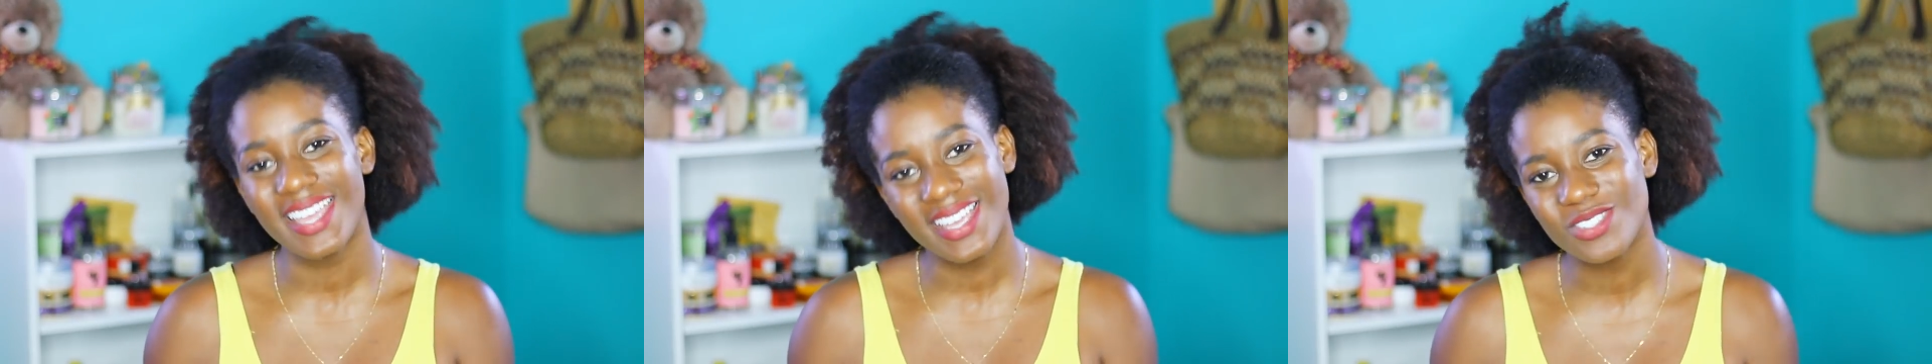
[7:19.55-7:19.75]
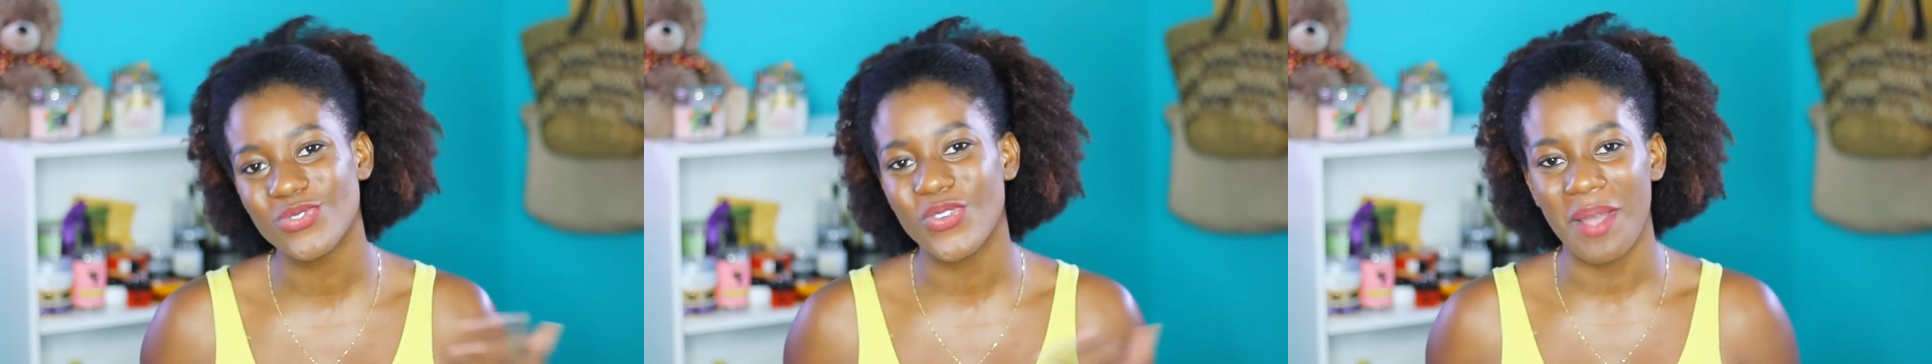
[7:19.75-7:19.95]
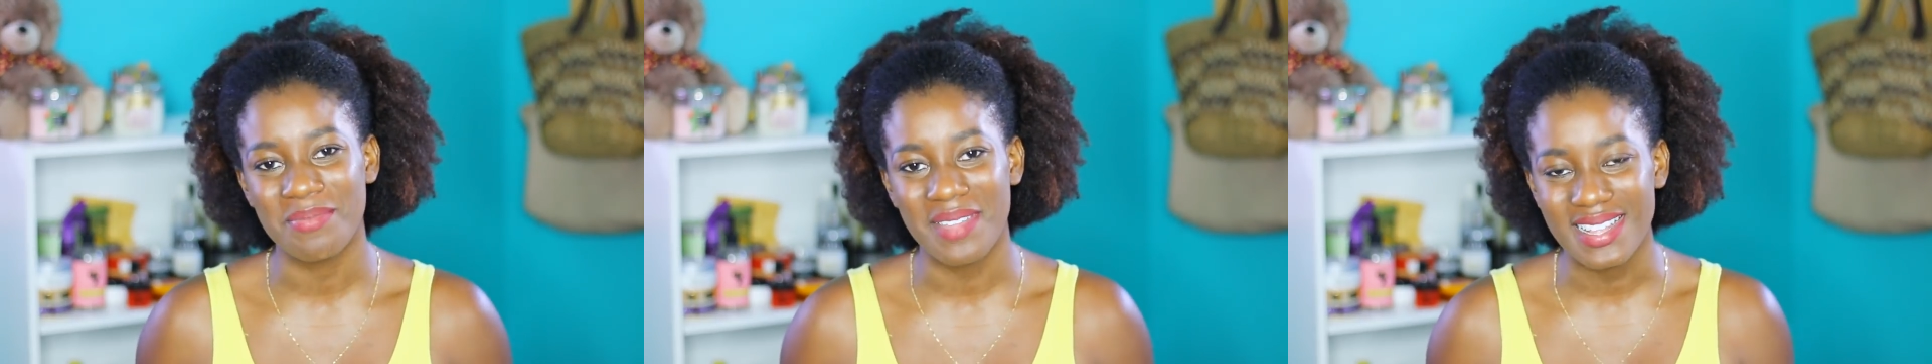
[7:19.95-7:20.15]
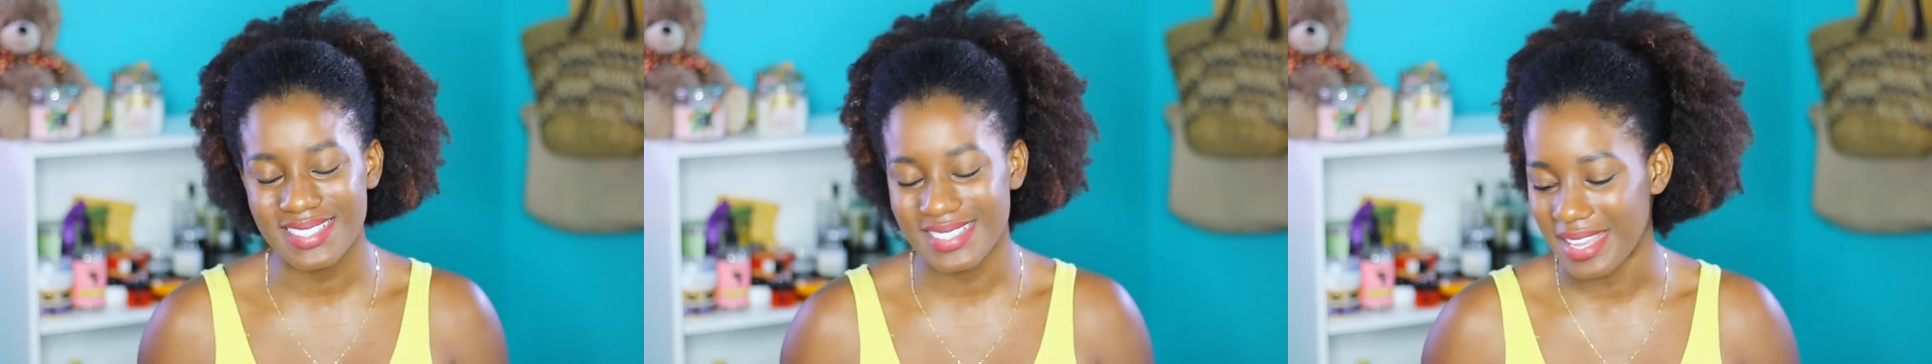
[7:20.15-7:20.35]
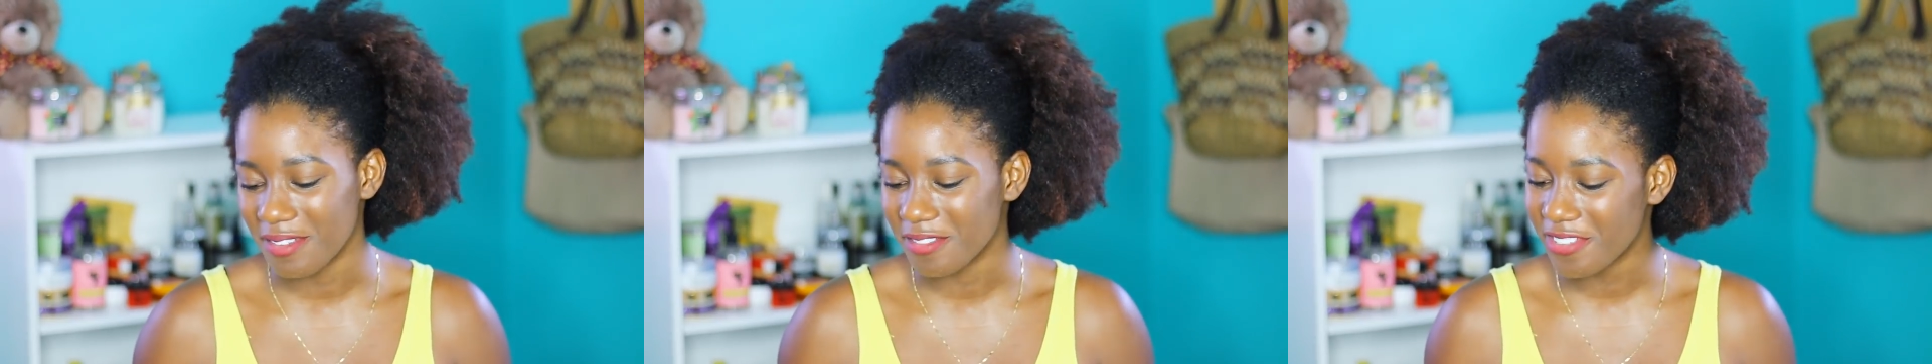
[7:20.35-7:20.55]
is from
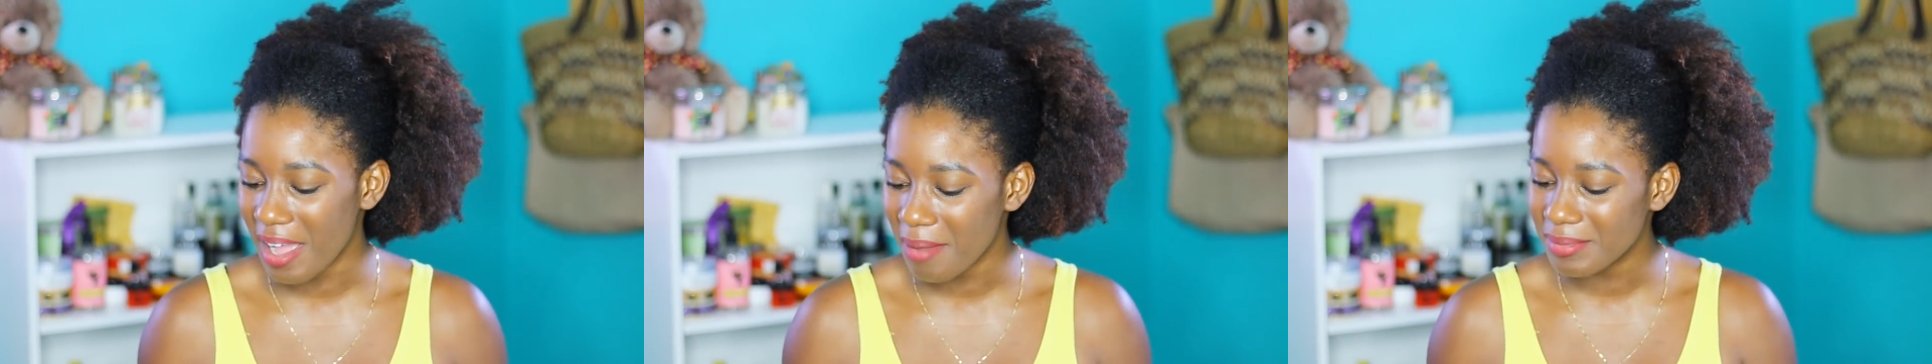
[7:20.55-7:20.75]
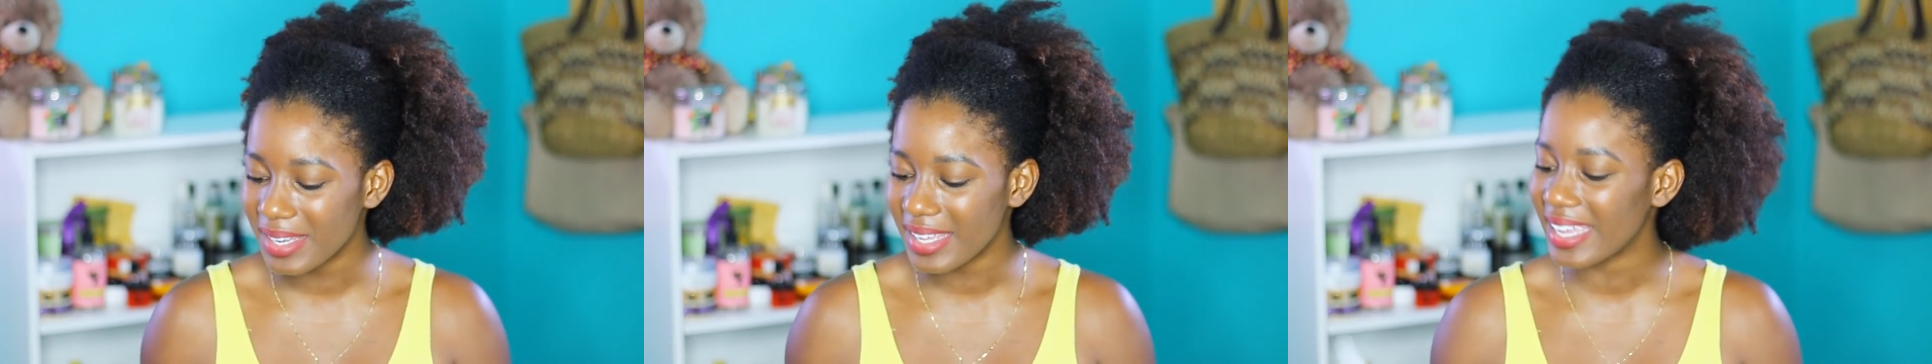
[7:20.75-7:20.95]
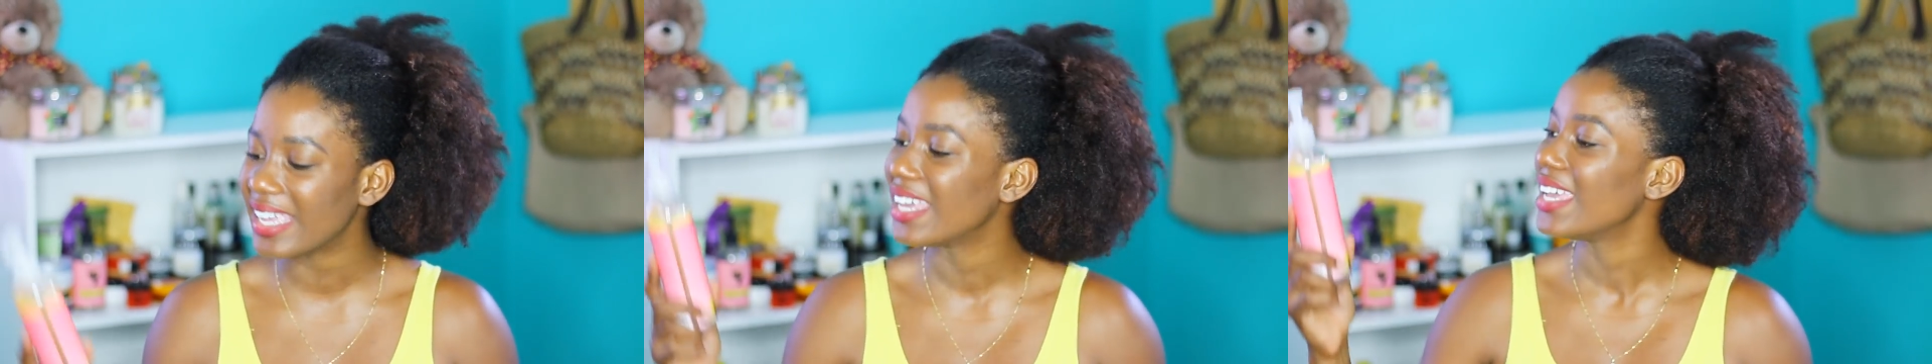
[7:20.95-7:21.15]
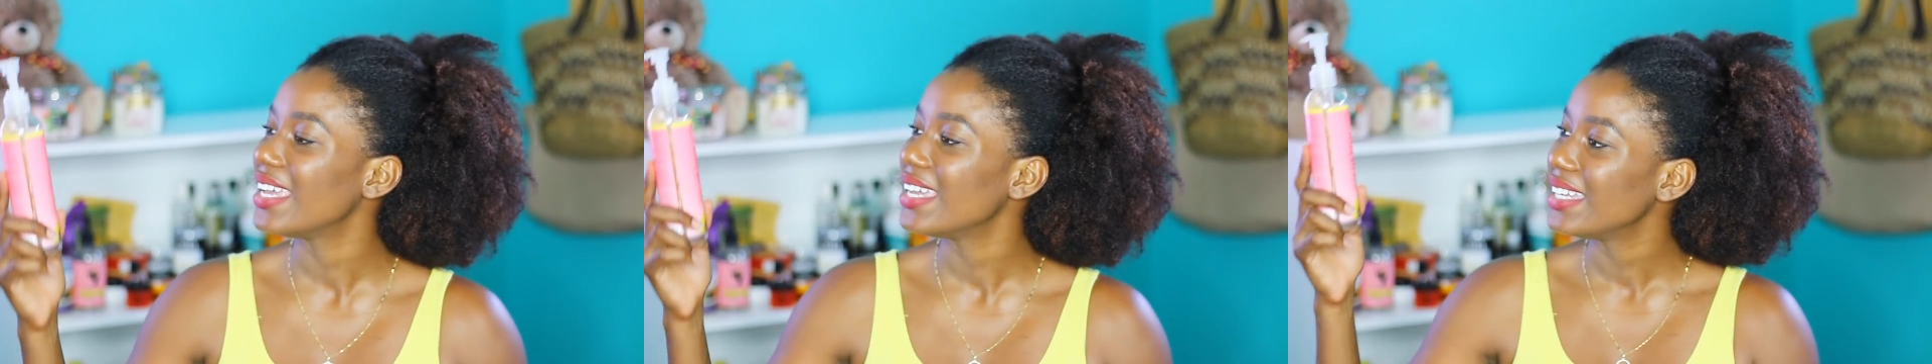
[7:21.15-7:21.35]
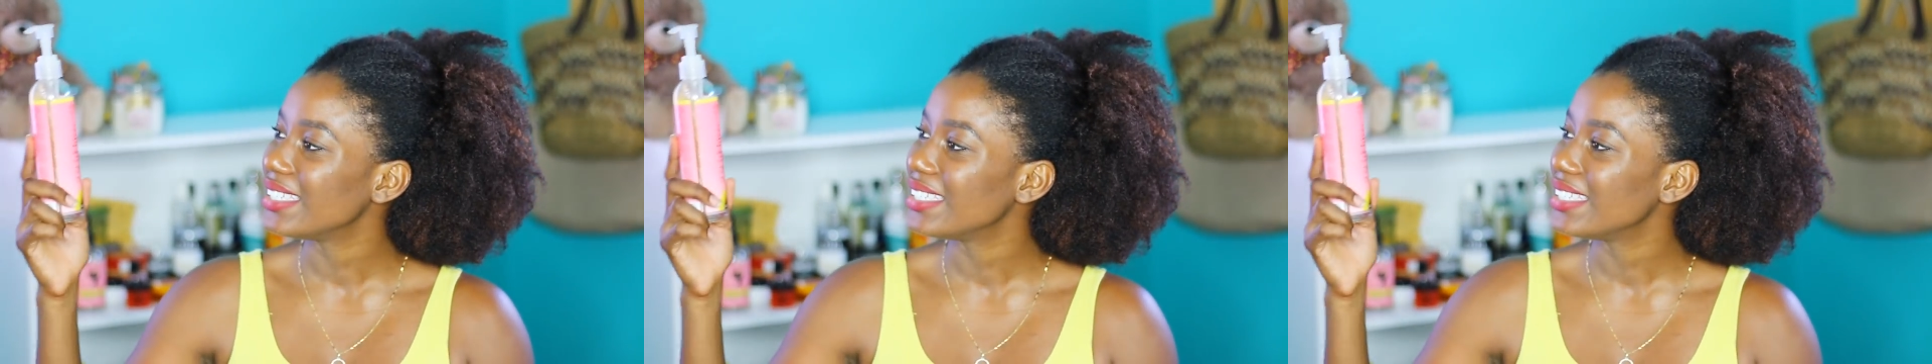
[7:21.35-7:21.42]
that same family,